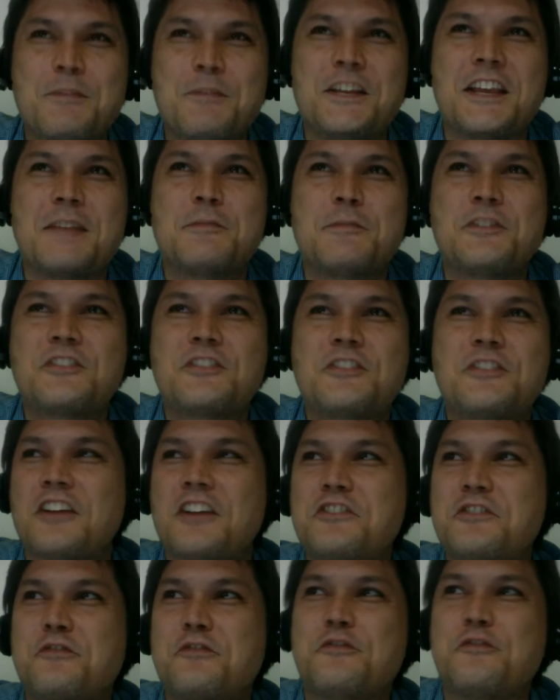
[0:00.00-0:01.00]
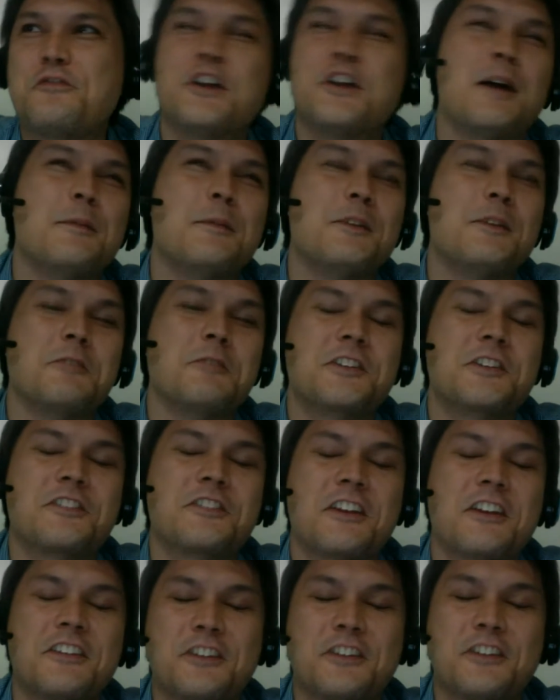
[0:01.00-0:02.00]
became such a phenomenon. We
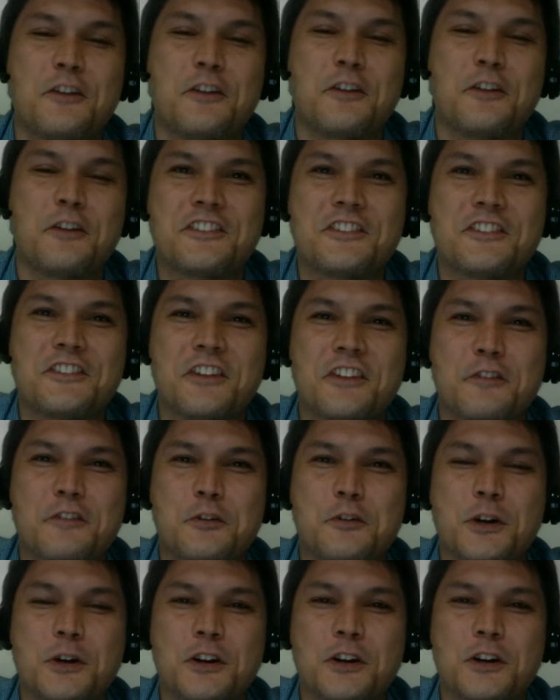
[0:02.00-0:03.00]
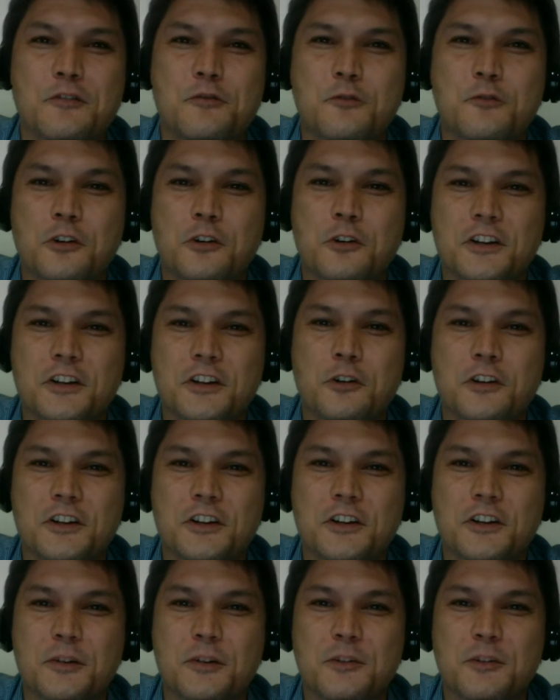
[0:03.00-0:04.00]
saw selfie sticks everywhere for
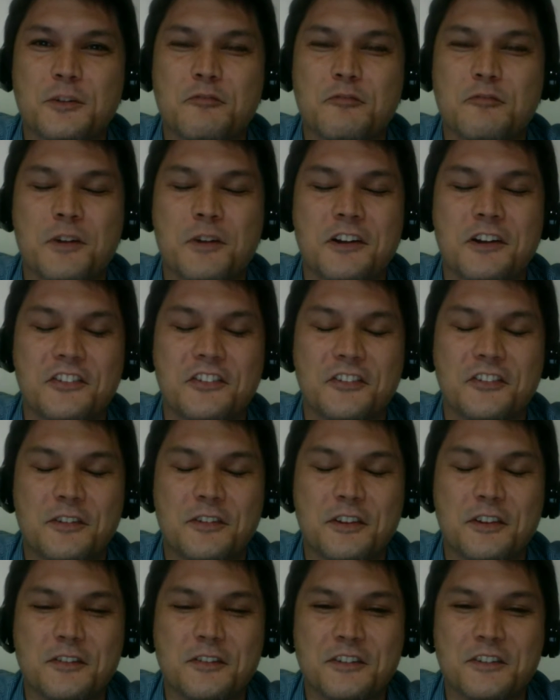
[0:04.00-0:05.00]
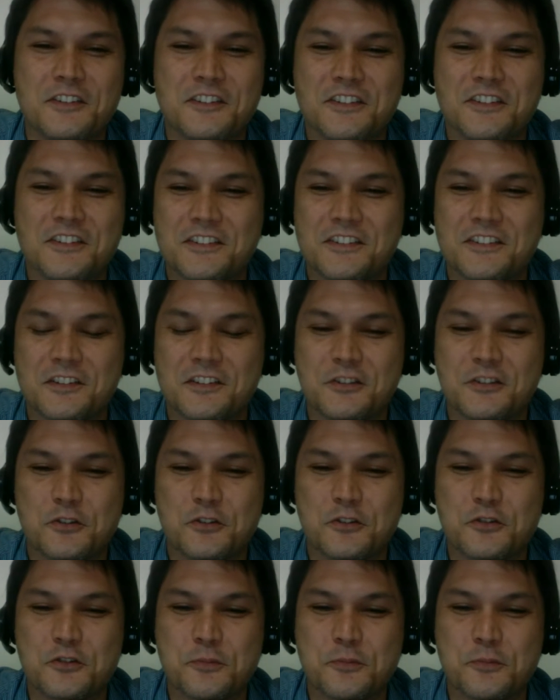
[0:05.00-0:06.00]
a number of months on
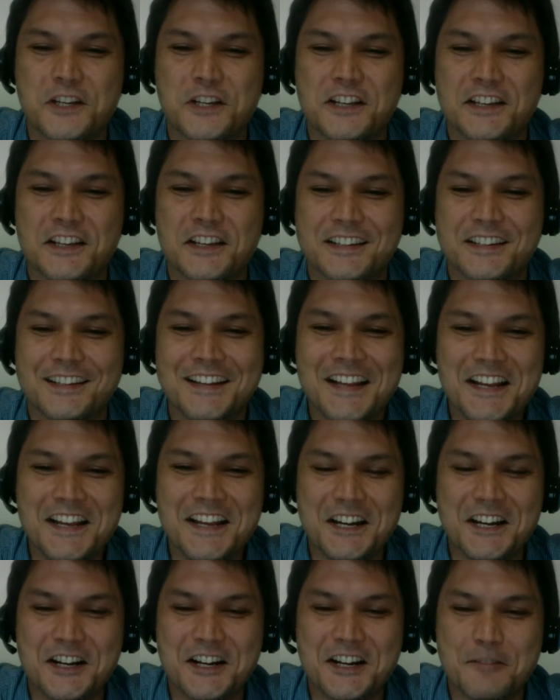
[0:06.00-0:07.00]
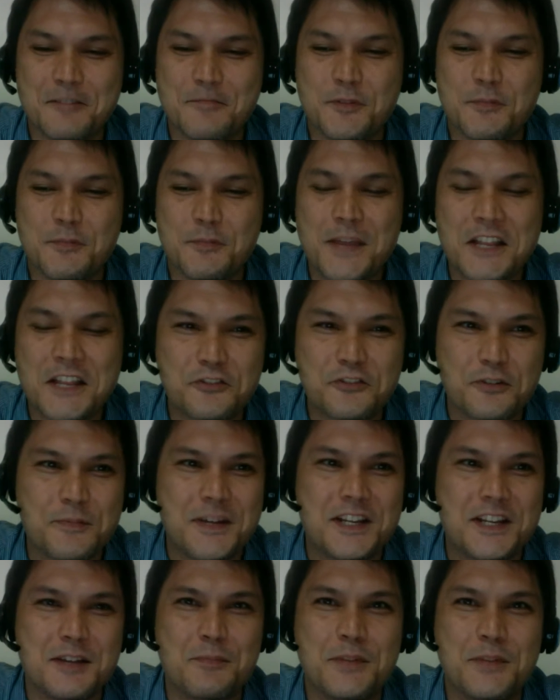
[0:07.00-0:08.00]
social media, and the mainstream
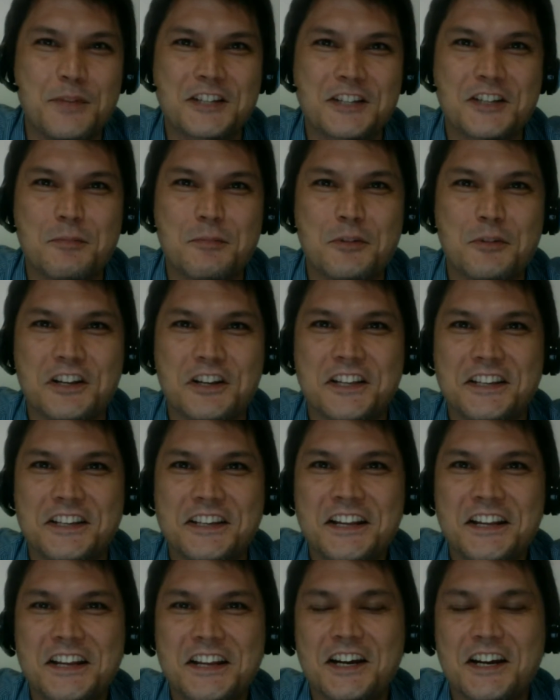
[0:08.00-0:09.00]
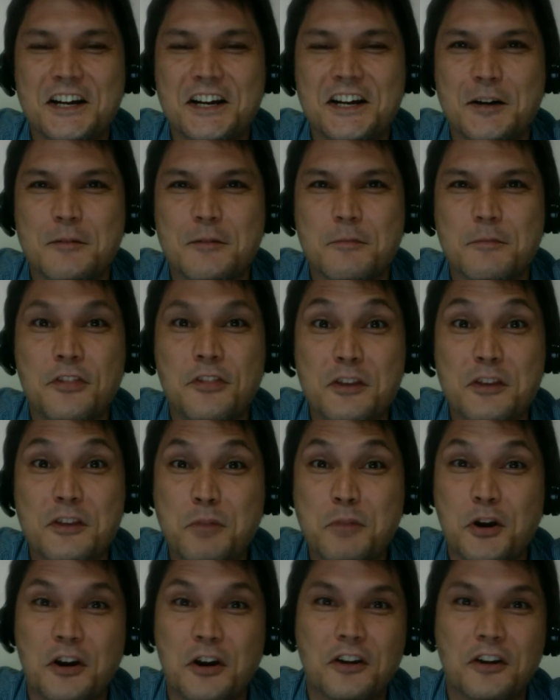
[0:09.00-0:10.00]
media picked up on it.
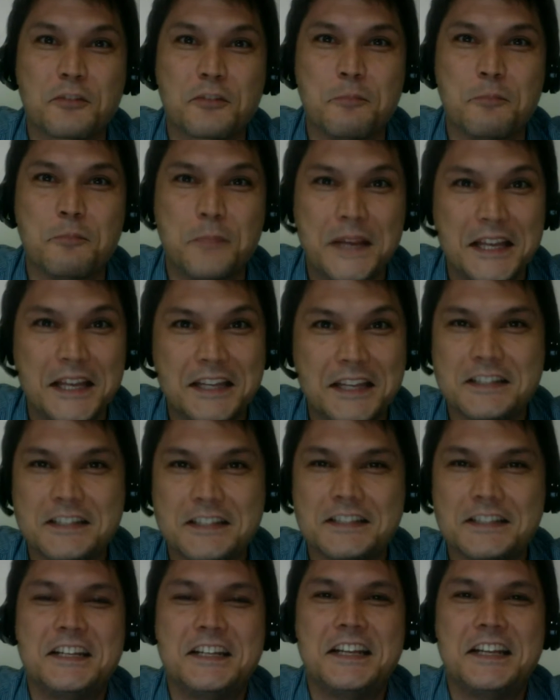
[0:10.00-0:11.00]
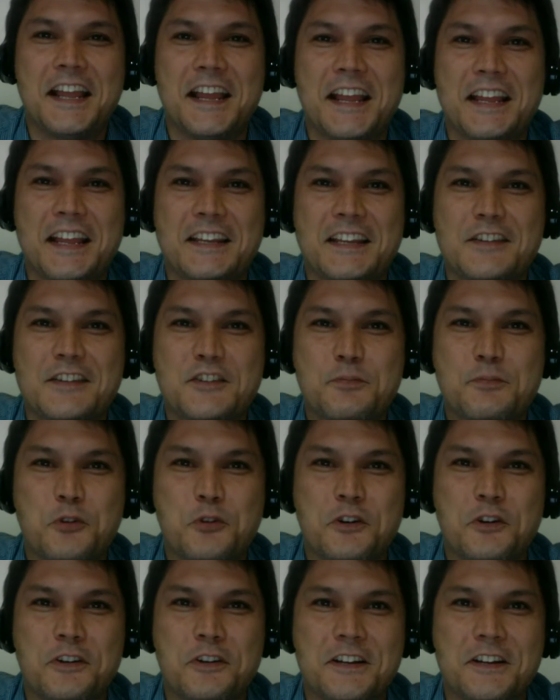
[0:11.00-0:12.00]
Theme parks banned it, and at this
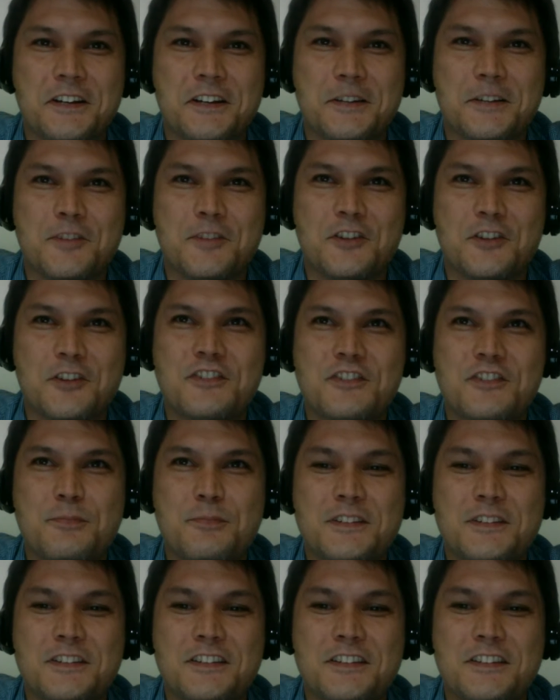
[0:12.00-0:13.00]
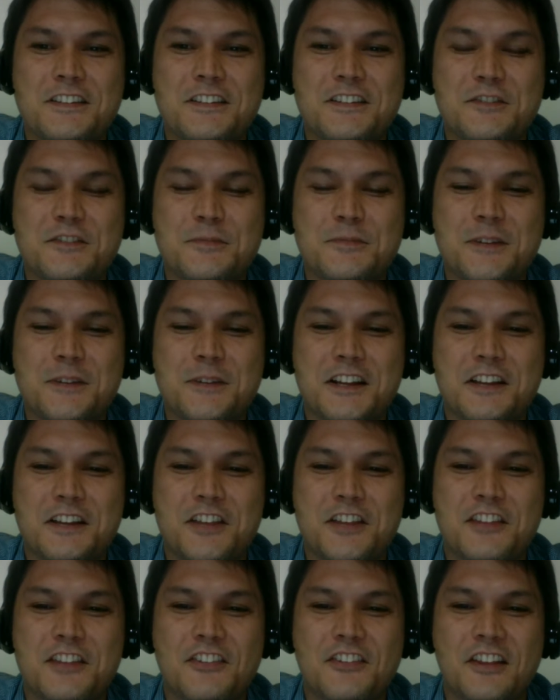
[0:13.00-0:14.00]
point, there's been a kind of
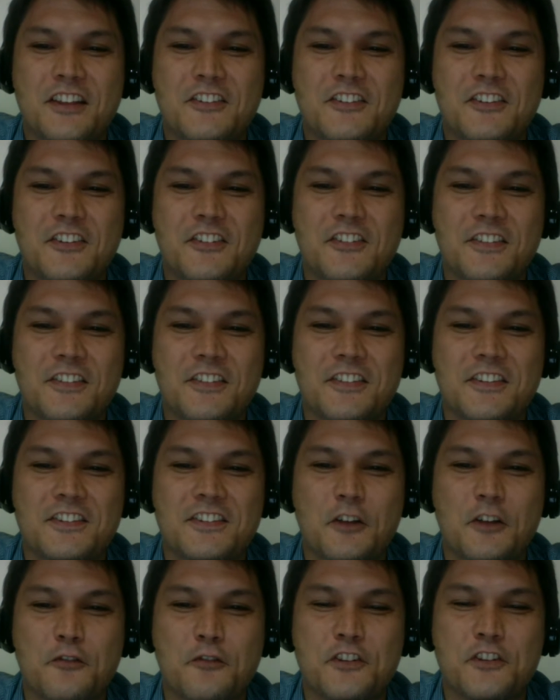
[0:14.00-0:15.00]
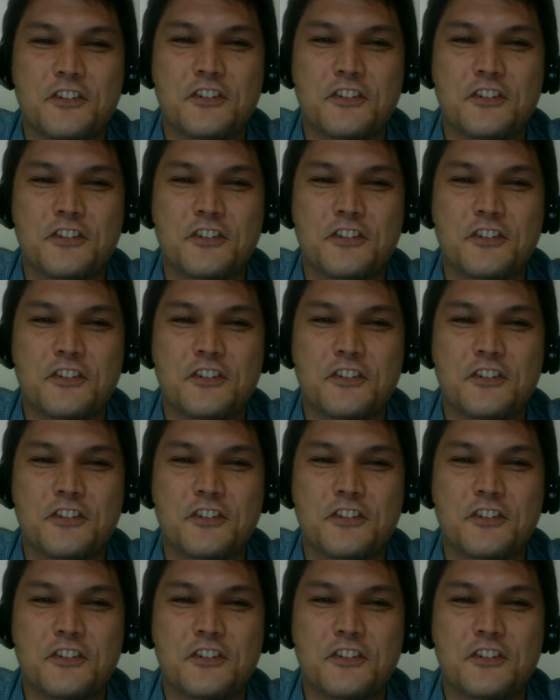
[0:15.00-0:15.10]
consensus that the selfie